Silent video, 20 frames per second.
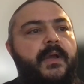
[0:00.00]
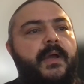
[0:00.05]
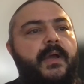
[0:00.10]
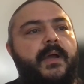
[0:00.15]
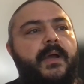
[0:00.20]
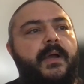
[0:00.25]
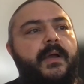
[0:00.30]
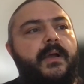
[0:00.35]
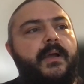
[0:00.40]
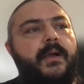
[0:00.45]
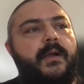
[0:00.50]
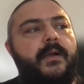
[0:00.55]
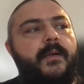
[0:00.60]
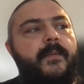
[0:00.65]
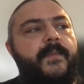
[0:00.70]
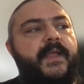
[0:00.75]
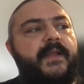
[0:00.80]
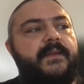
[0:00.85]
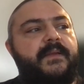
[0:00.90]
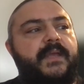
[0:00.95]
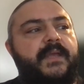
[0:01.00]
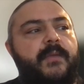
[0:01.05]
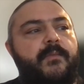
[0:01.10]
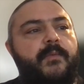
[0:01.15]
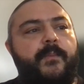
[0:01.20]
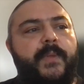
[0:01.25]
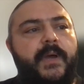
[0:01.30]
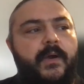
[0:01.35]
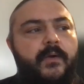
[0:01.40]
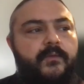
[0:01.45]
that came
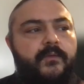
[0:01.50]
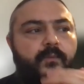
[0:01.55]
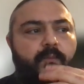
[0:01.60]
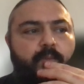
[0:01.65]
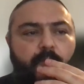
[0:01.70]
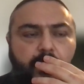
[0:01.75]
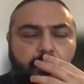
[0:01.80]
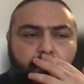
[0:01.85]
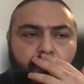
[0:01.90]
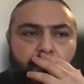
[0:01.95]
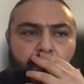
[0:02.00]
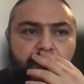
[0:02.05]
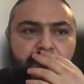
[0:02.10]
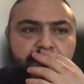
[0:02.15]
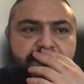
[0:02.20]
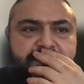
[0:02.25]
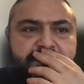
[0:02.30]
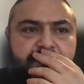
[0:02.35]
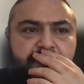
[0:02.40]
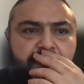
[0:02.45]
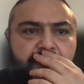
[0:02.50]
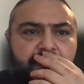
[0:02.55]
about was